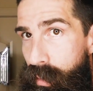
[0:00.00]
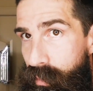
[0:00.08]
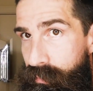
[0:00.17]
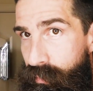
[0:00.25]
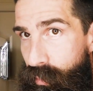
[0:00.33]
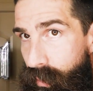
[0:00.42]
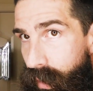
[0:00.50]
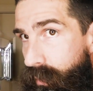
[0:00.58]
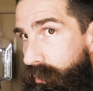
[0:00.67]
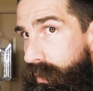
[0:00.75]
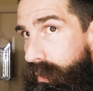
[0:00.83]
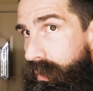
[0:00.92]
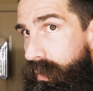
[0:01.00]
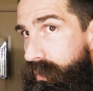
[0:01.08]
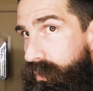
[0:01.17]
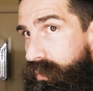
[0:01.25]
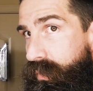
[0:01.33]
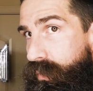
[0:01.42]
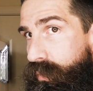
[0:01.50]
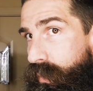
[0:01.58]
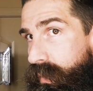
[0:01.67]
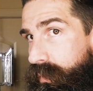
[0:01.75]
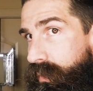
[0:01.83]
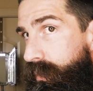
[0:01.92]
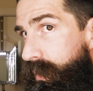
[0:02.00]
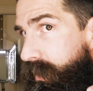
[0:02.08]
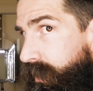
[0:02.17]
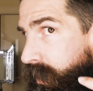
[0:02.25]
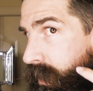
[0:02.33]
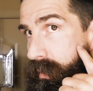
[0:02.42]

before I really get too into it.